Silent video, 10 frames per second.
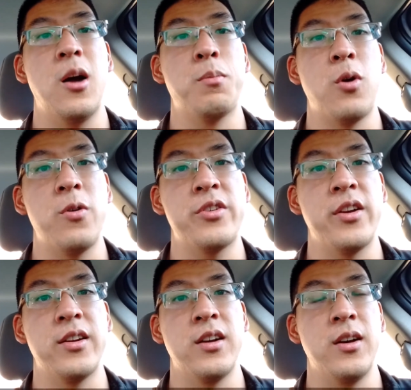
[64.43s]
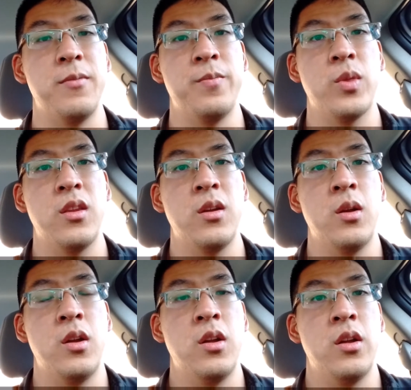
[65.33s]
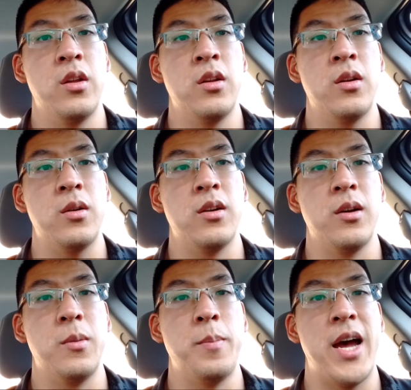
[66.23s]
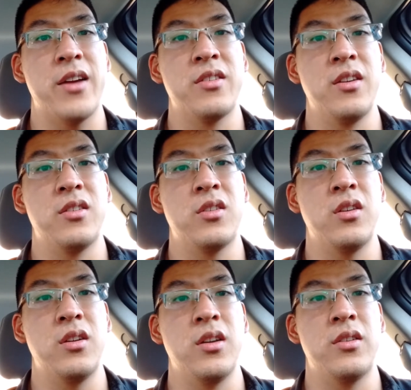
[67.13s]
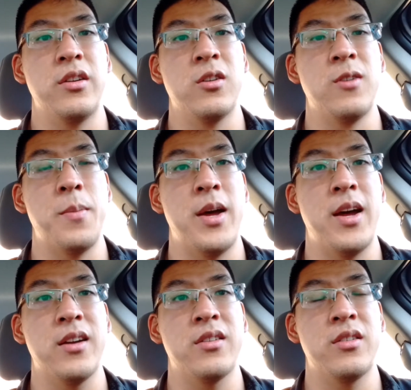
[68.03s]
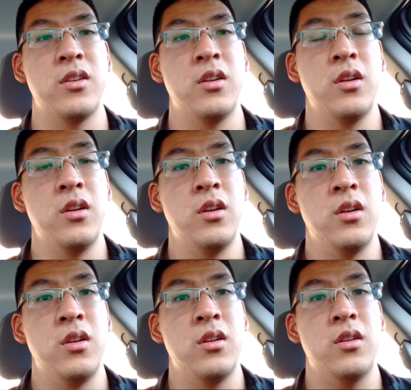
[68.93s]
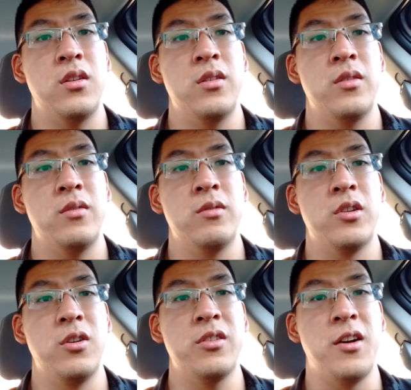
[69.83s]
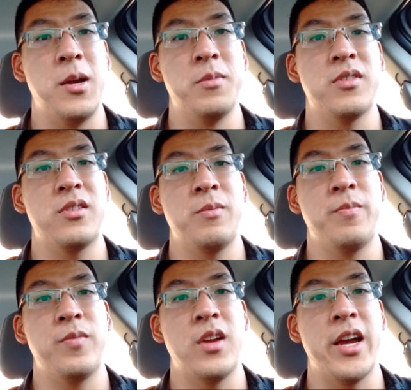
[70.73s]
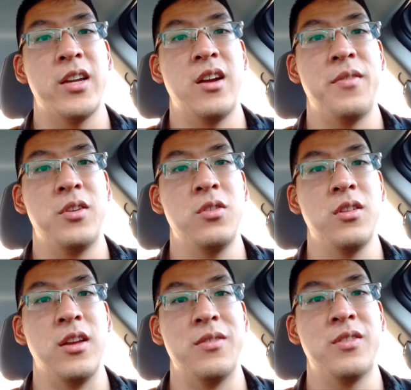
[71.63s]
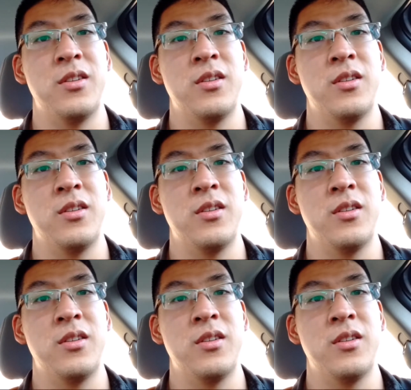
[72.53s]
approaching maxes, single rep max, there are times I cannot even do the lift.